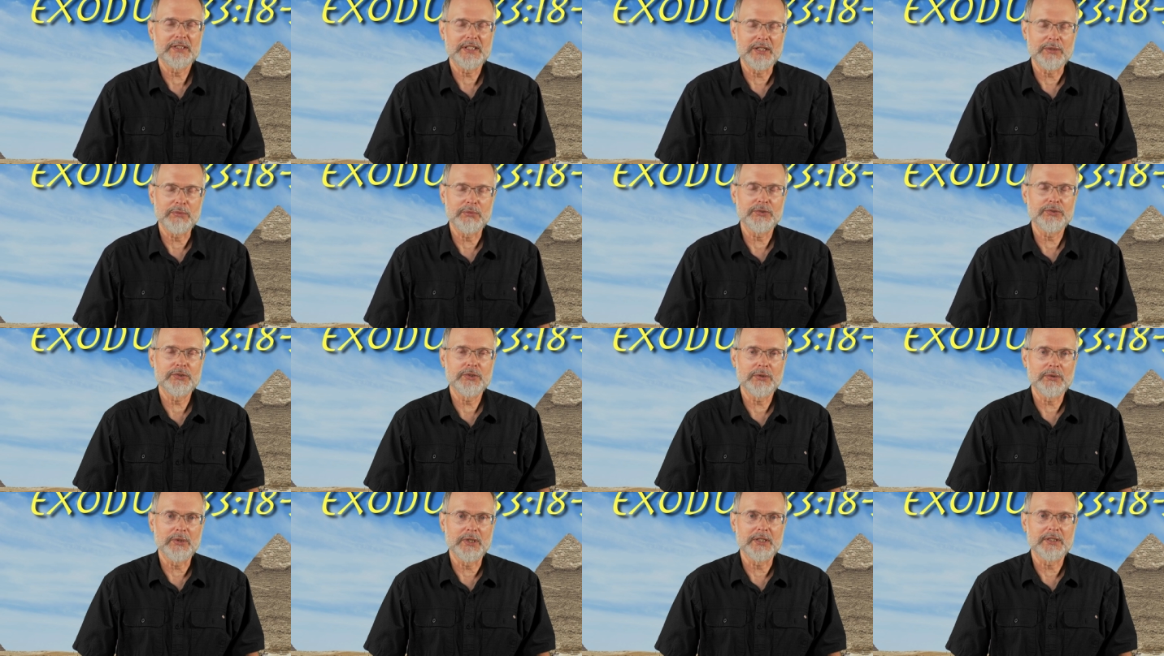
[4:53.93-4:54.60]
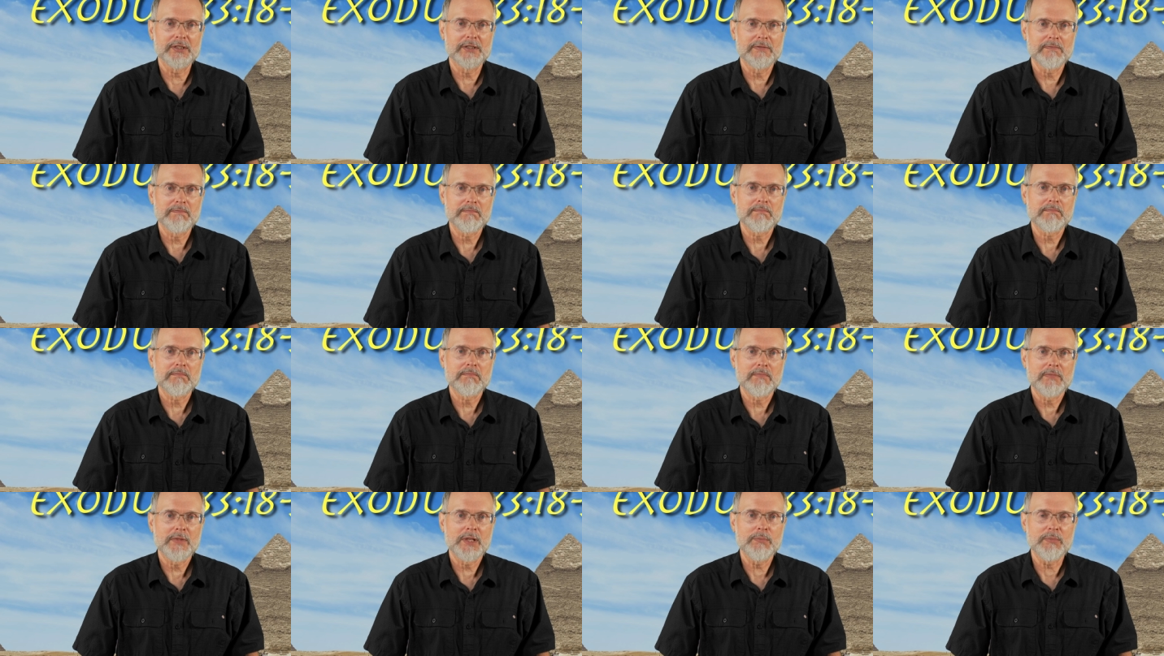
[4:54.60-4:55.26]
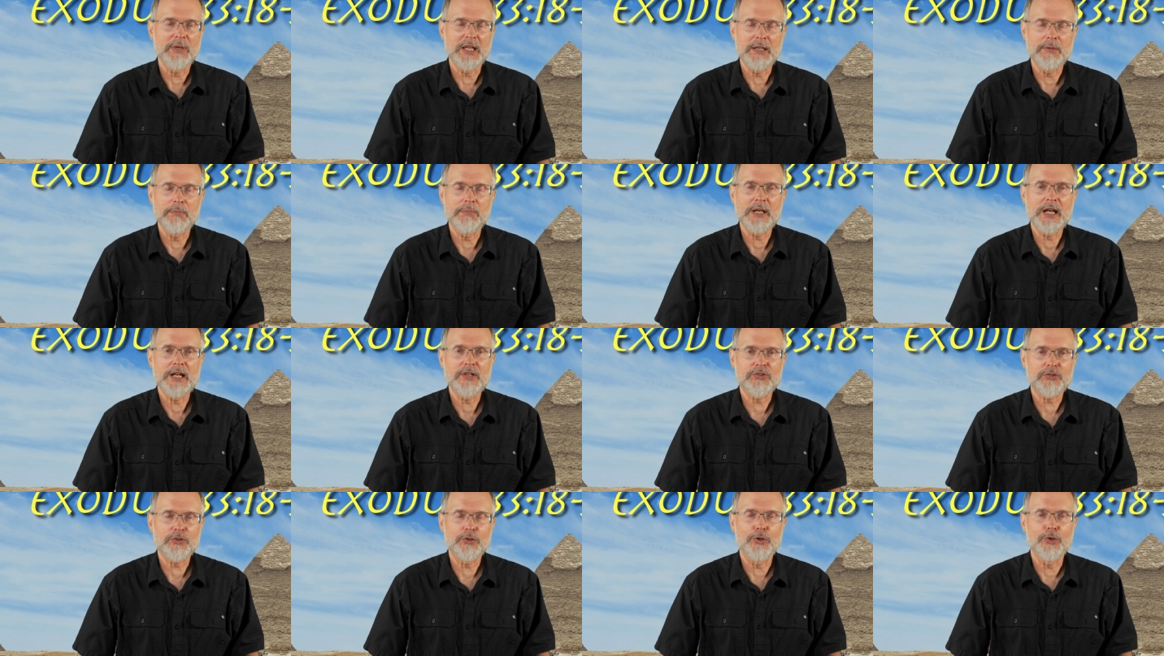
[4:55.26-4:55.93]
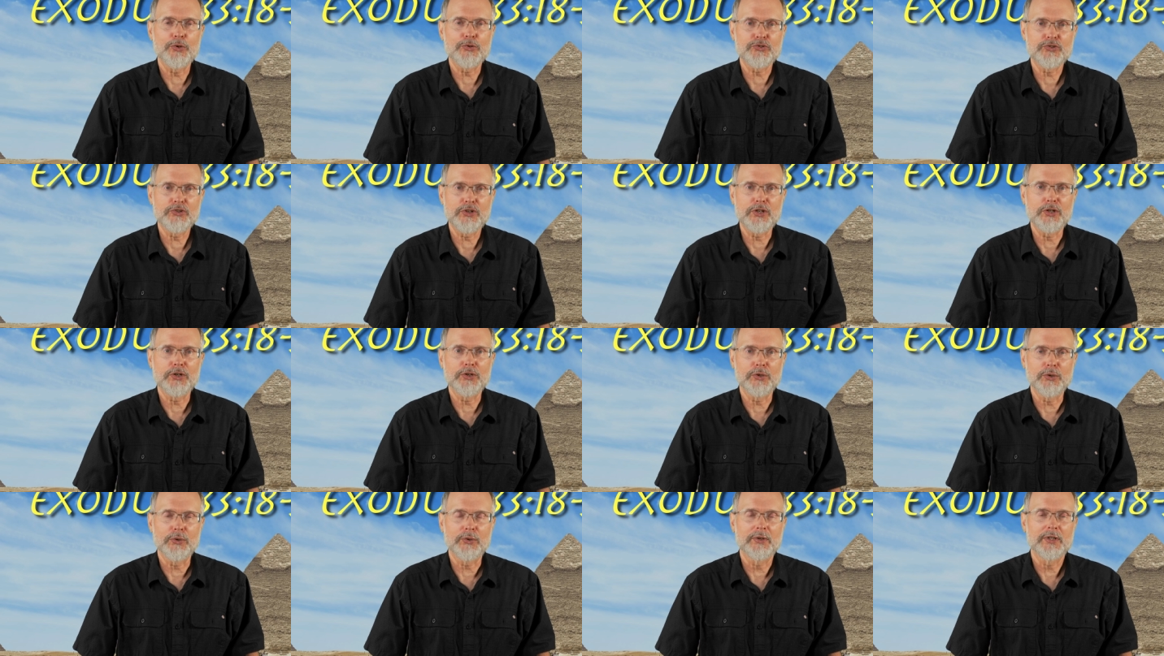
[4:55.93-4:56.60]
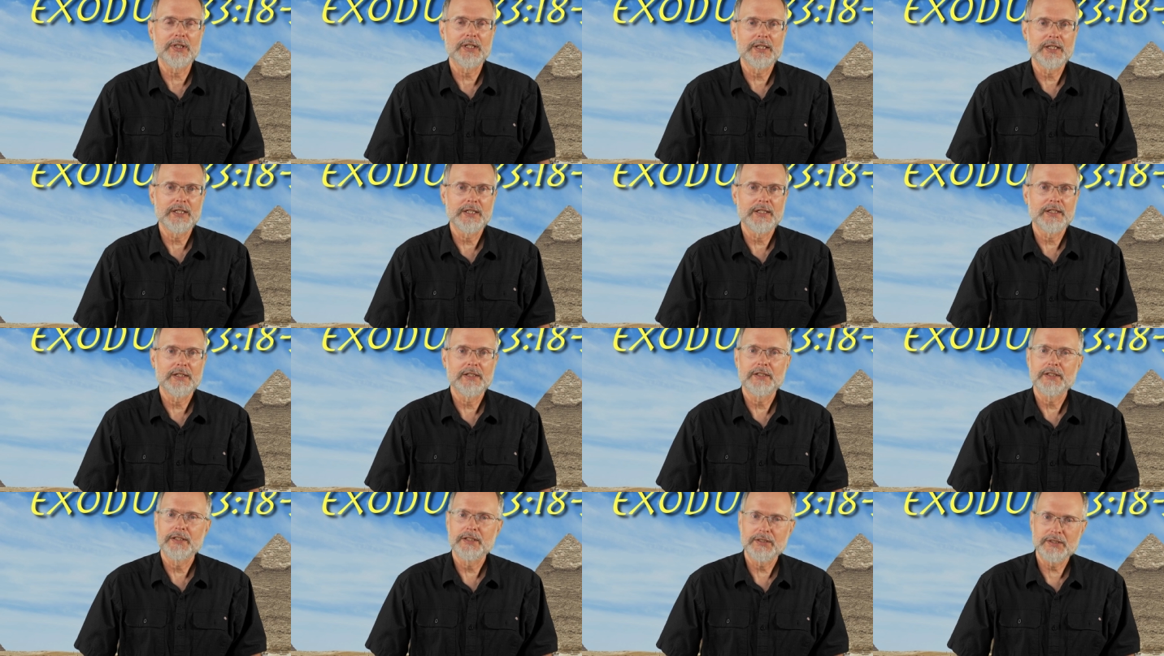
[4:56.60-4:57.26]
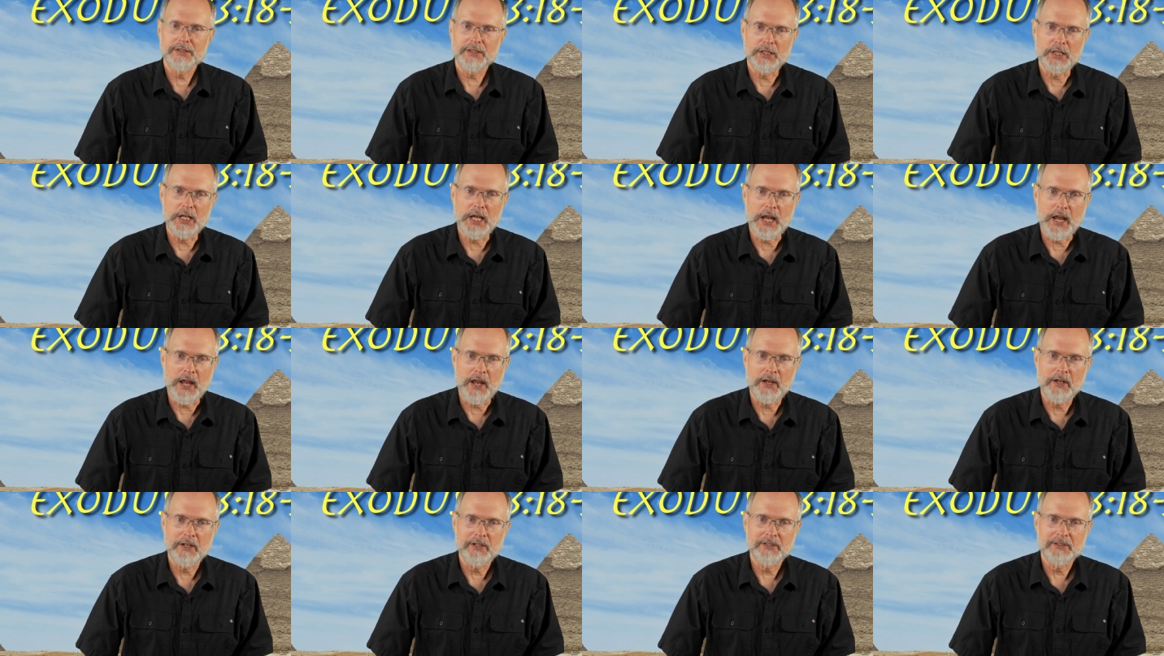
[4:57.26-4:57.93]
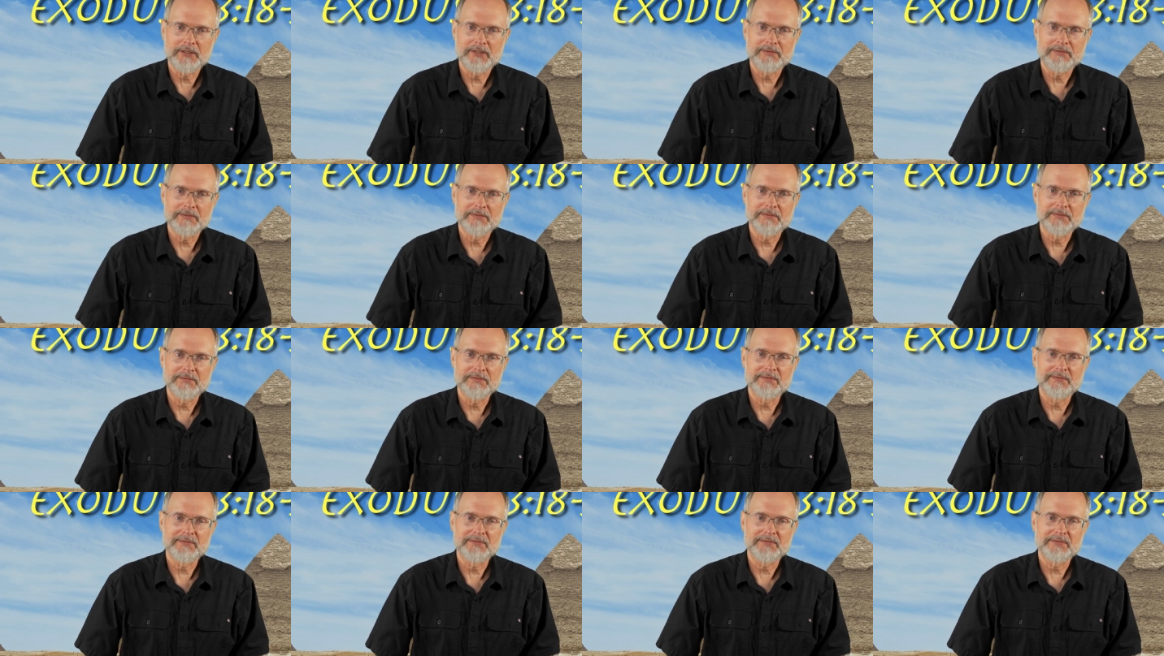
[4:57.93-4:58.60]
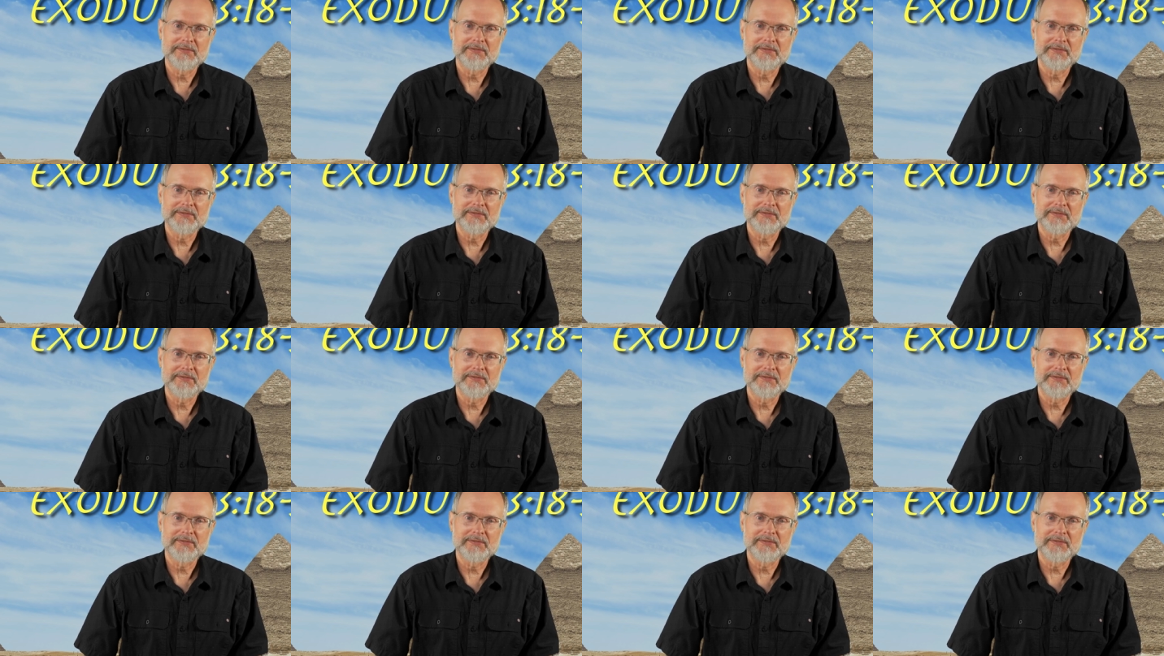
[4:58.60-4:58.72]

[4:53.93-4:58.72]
He will do it. May he pass close to you today.